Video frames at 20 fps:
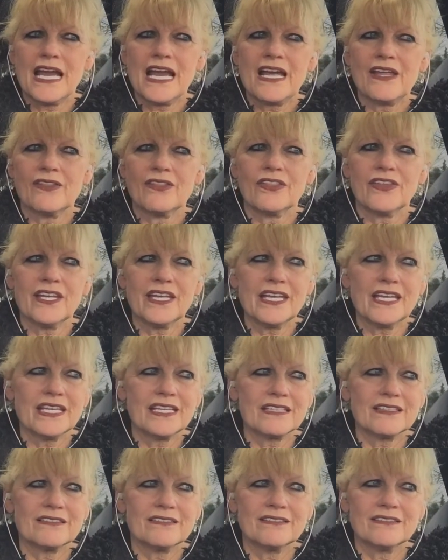And
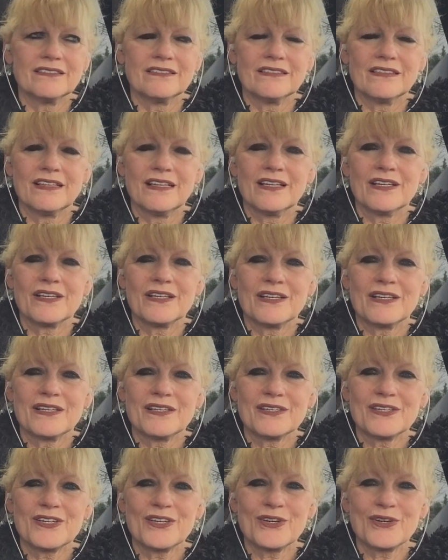
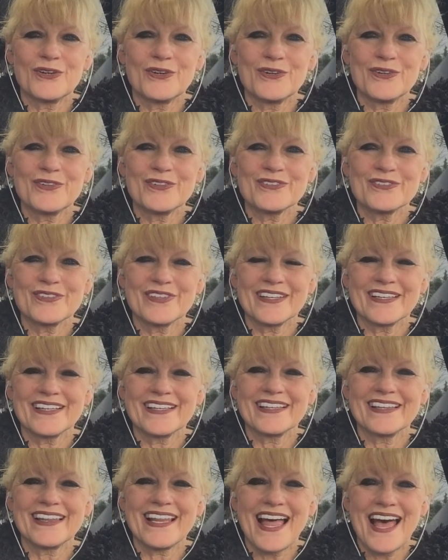then you'll
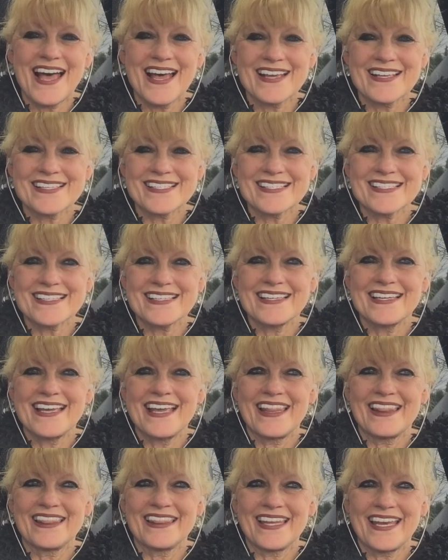realize
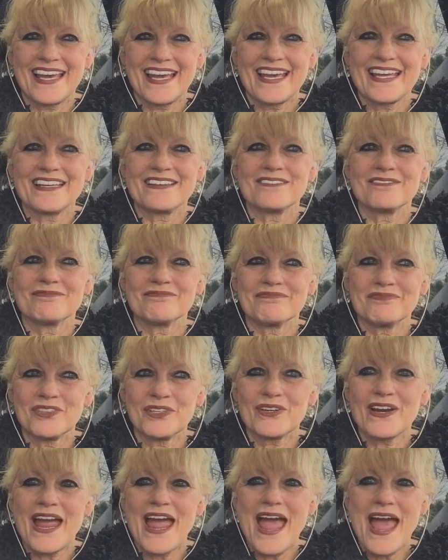that
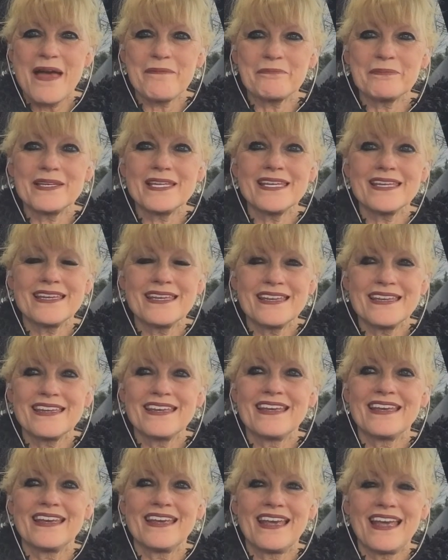you're happy
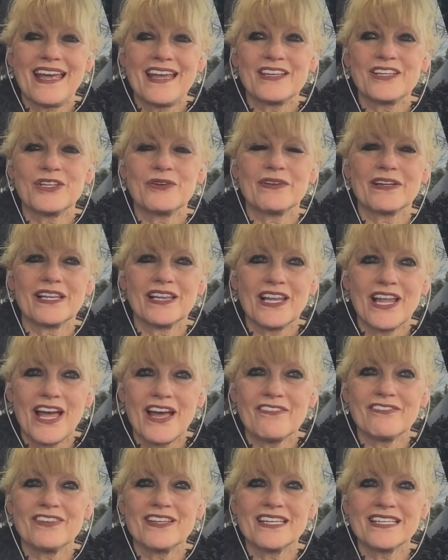and you
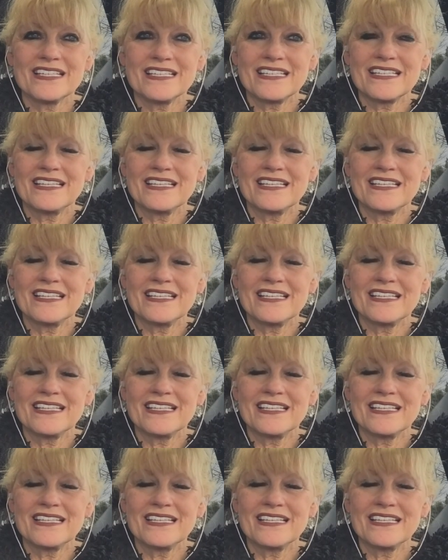love it,